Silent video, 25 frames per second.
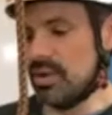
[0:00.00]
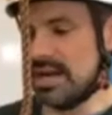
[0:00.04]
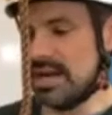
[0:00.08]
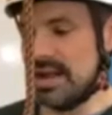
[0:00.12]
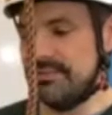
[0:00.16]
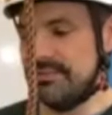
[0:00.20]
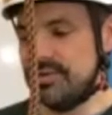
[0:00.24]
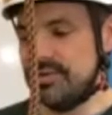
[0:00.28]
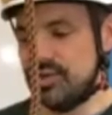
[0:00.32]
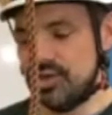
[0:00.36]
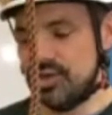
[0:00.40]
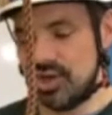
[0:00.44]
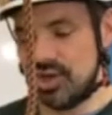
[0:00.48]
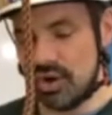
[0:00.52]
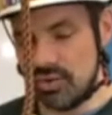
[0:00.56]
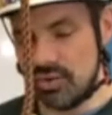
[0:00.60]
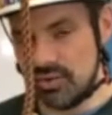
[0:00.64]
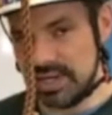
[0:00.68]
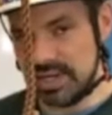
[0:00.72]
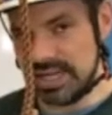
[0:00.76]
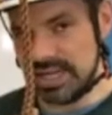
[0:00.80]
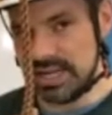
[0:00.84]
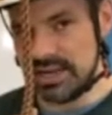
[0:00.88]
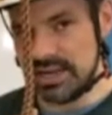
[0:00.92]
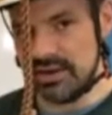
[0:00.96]
I've shown
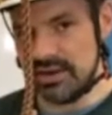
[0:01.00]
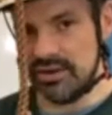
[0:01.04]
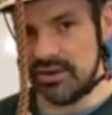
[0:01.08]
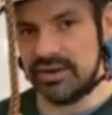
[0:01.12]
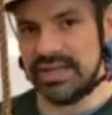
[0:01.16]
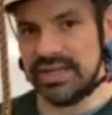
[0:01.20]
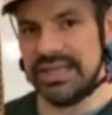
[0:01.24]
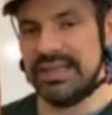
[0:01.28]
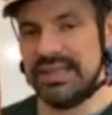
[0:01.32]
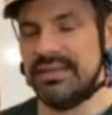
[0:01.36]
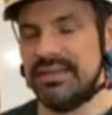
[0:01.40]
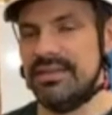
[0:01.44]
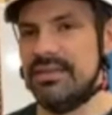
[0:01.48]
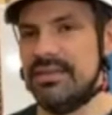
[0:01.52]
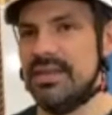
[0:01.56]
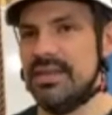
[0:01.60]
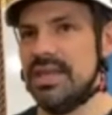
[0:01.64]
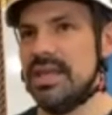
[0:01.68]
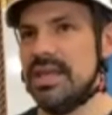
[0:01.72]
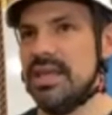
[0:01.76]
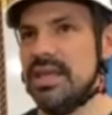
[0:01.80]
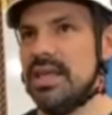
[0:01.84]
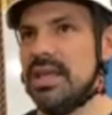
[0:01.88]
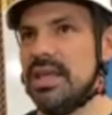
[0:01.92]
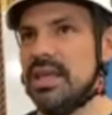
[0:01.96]
here is
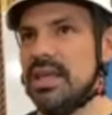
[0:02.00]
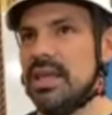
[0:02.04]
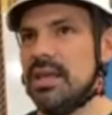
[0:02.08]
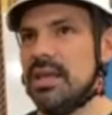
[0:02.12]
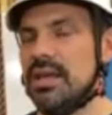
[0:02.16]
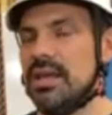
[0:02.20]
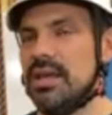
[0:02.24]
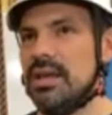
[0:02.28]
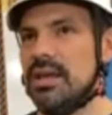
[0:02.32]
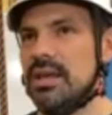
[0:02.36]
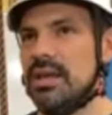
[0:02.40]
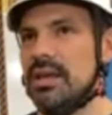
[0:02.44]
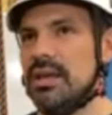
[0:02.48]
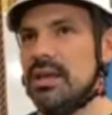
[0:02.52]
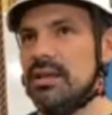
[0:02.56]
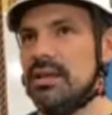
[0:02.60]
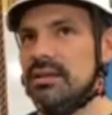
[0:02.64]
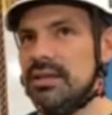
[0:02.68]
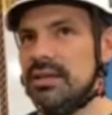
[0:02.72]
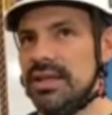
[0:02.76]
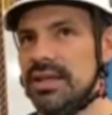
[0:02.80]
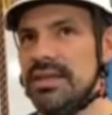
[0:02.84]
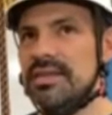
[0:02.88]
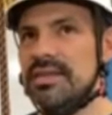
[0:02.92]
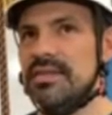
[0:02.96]
the
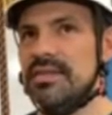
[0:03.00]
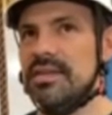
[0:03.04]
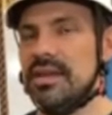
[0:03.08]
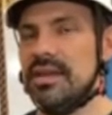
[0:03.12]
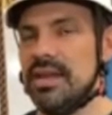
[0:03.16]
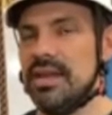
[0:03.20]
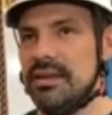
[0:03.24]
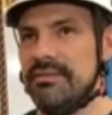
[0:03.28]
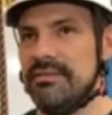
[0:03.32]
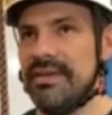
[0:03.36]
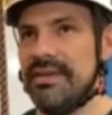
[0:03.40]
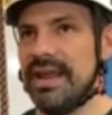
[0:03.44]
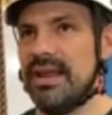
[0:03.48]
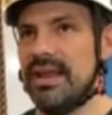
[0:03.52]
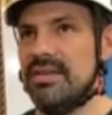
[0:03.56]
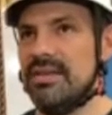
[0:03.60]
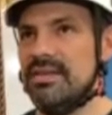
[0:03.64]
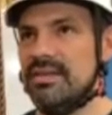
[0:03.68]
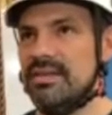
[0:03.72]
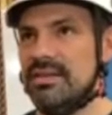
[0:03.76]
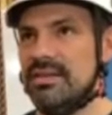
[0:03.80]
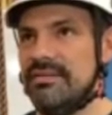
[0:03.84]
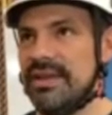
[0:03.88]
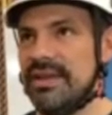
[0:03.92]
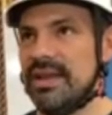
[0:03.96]
least
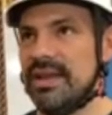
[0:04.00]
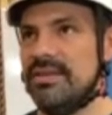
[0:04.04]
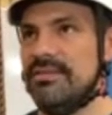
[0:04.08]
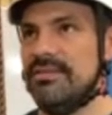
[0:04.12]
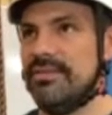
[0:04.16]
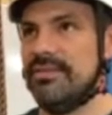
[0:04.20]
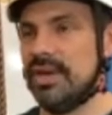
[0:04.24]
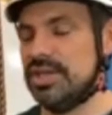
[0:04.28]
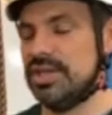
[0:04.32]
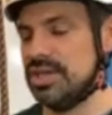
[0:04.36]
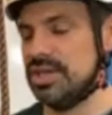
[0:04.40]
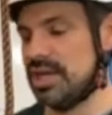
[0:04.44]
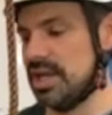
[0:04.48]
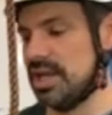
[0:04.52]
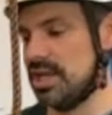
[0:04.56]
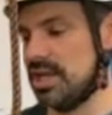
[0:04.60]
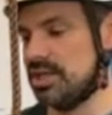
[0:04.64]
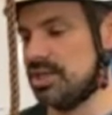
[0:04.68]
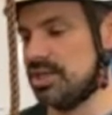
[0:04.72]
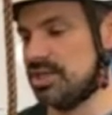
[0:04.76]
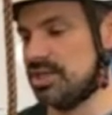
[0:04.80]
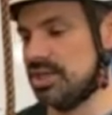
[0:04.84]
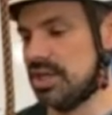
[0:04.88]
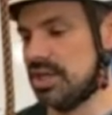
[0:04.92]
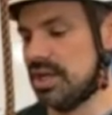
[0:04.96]
advanced advanced friction
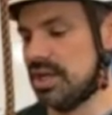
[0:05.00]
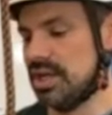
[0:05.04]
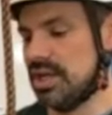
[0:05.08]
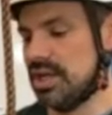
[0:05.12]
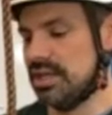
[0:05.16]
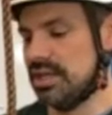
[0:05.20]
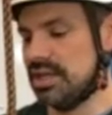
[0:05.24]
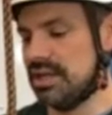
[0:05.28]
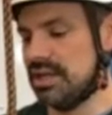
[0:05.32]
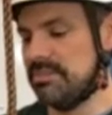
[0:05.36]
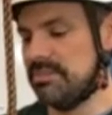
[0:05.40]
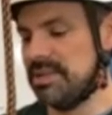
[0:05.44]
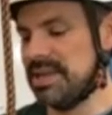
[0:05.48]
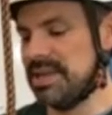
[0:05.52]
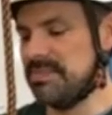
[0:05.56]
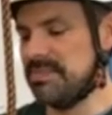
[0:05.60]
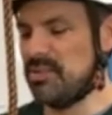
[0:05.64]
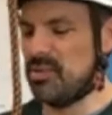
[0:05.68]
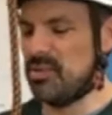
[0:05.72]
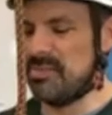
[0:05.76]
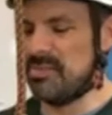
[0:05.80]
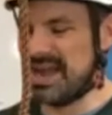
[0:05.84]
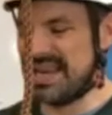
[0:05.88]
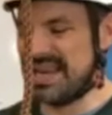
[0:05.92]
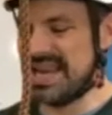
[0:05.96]
hitch that
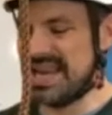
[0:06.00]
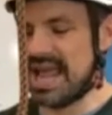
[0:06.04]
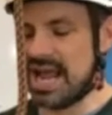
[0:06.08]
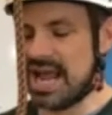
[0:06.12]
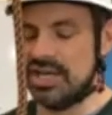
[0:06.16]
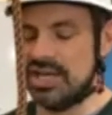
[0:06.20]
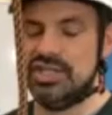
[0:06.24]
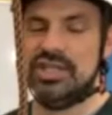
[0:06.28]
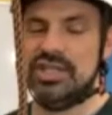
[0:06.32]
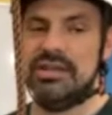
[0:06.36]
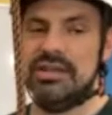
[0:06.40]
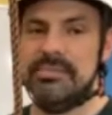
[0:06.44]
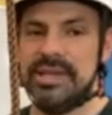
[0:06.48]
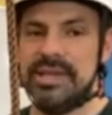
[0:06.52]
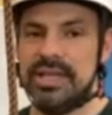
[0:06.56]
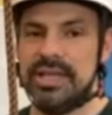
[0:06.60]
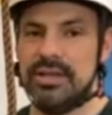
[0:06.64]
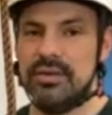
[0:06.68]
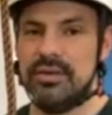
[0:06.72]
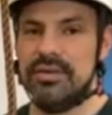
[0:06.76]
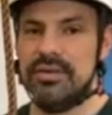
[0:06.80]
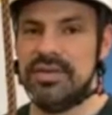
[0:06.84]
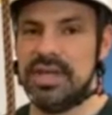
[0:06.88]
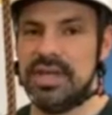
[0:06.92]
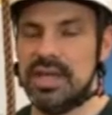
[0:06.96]
people might actually be
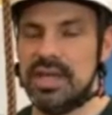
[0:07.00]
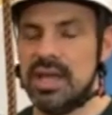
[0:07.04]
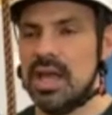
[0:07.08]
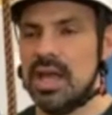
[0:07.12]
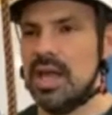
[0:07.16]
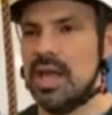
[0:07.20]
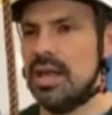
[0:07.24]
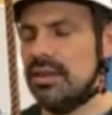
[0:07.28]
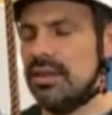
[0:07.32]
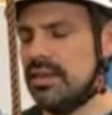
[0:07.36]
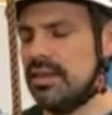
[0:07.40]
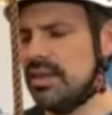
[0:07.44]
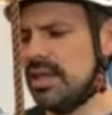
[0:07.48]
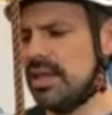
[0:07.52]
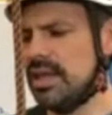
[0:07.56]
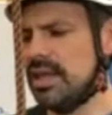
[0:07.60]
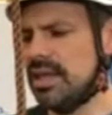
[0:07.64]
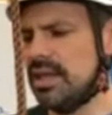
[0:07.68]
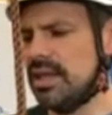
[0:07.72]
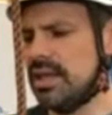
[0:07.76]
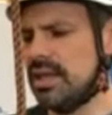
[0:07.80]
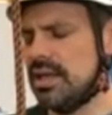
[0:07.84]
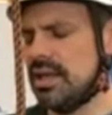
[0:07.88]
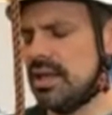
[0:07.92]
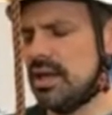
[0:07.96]
using.
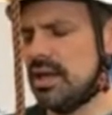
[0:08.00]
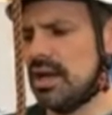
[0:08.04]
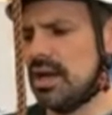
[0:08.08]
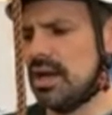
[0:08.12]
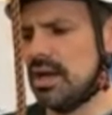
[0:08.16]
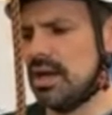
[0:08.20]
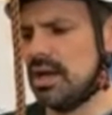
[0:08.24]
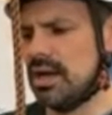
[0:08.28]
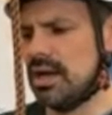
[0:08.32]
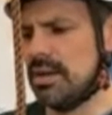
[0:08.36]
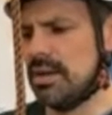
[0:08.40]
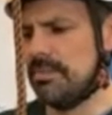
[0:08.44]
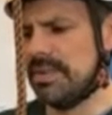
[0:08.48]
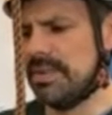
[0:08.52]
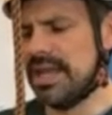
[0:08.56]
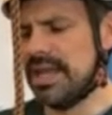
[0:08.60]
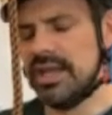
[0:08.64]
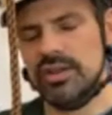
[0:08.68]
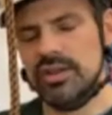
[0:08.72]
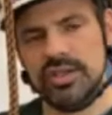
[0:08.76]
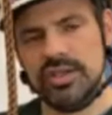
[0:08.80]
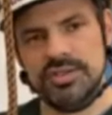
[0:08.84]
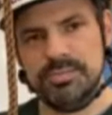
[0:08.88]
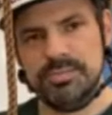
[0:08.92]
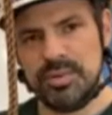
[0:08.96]
The um,
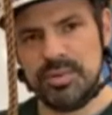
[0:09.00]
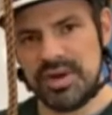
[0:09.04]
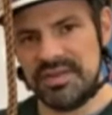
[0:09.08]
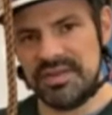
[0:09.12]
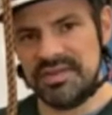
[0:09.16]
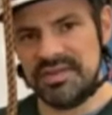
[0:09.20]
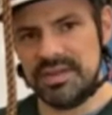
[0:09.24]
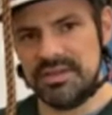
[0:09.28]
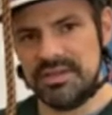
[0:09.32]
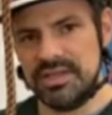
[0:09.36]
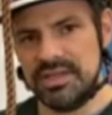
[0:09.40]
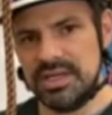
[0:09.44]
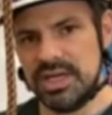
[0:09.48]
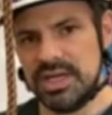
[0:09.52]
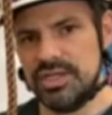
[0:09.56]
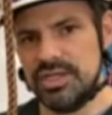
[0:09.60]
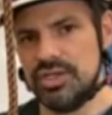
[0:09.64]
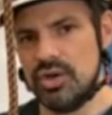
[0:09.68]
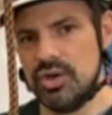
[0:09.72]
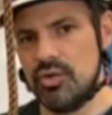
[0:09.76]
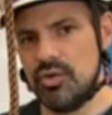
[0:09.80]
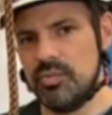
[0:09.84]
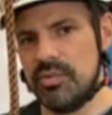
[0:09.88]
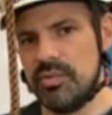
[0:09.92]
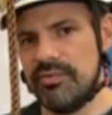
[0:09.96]
English prusik that I
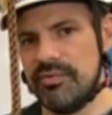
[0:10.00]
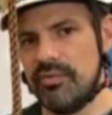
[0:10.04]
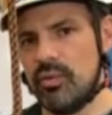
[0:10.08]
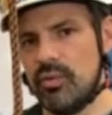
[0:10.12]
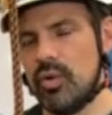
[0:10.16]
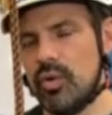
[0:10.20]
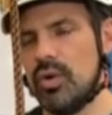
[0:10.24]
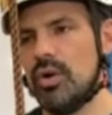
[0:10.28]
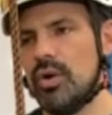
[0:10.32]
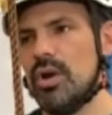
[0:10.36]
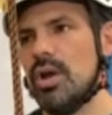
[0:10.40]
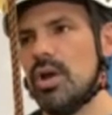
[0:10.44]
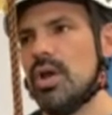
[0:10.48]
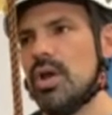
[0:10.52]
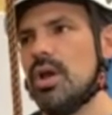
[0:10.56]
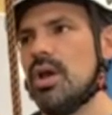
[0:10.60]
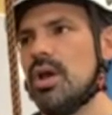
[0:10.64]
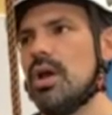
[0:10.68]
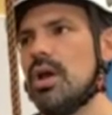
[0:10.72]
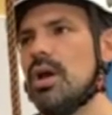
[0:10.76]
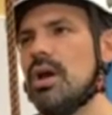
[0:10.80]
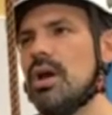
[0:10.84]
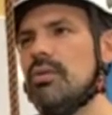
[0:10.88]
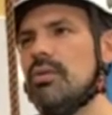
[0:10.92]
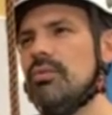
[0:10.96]
showed before
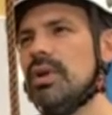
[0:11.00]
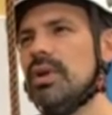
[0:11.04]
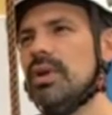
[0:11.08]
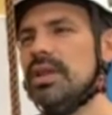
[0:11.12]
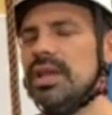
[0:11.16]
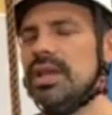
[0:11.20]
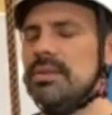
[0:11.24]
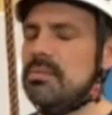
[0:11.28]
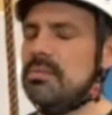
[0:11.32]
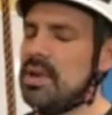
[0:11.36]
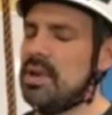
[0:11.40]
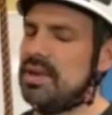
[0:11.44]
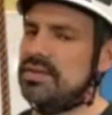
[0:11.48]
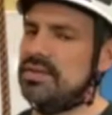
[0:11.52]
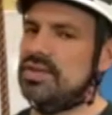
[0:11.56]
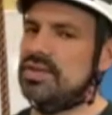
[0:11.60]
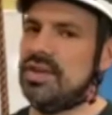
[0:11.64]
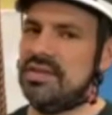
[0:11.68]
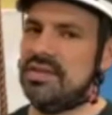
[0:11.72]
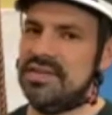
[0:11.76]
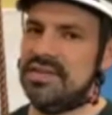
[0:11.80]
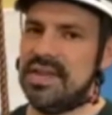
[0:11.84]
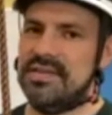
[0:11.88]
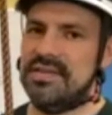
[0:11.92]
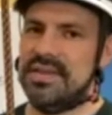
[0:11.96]
really is
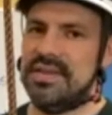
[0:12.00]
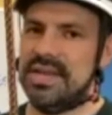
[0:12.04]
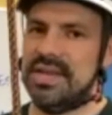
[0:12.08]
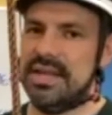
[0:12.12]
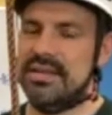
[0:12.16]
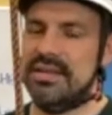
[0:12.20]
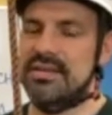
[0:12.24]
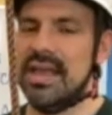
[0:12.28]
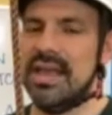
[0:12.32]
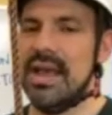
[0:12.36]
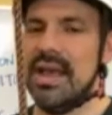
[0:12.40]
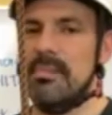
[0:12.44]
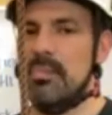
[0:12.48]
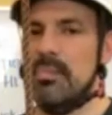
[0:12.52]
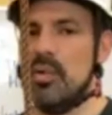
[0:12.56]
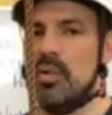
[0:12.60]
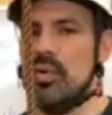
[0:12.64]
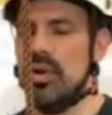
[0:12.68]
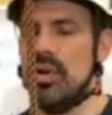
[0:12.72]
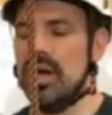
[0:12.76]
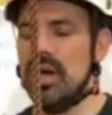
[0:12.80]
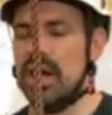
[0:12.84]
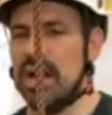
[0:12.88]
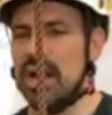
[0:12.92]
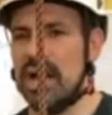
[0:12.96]
just as an
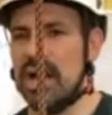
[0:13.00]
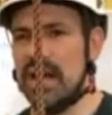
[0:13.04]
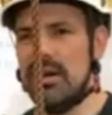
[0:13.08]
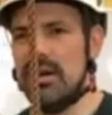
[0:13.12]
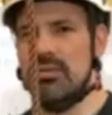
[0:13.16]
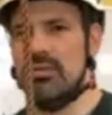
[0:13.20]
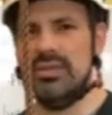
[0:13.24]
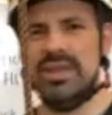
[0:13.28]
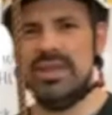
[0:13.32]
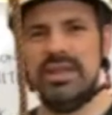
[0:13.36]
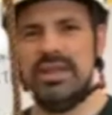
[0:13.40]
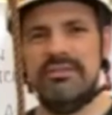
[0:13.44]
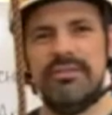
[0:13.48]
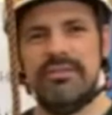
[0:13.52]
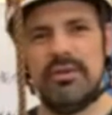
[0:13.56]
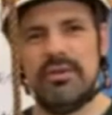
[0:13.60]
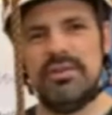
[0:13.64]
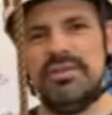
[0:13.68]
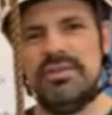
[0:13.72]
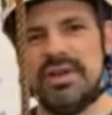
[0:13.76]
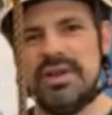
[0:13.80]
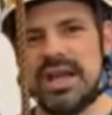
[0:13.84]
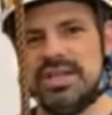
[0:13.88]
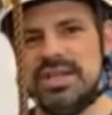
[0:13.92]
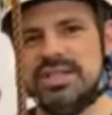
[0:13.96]
example. Uh, I don't think folks
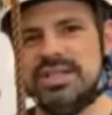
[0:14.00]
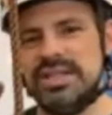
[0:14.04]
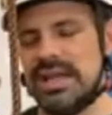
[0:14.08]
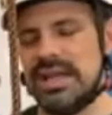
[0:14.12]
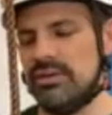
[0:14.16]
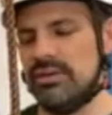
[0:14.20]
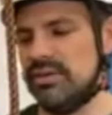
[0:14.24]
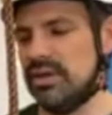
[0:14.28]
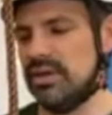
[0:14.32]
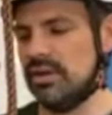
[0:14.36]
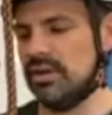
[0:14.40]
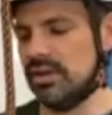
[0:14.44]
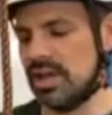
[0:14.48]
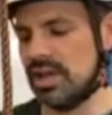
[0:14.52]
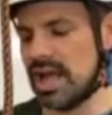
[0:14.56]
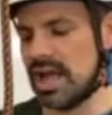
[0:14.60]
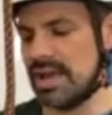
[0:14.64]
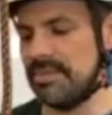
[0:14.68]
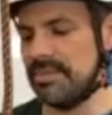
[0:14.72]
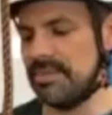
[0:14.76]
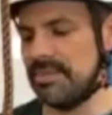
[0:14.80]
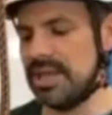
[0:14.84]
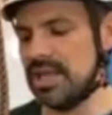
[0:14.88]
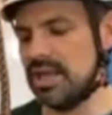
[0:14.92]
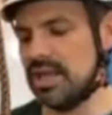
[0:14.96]
are actually out there
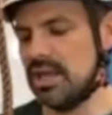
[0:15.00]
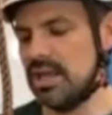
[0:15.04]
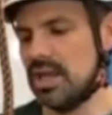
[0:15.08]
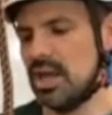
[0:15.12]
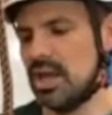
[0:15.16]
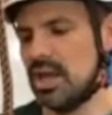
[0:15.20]
climbing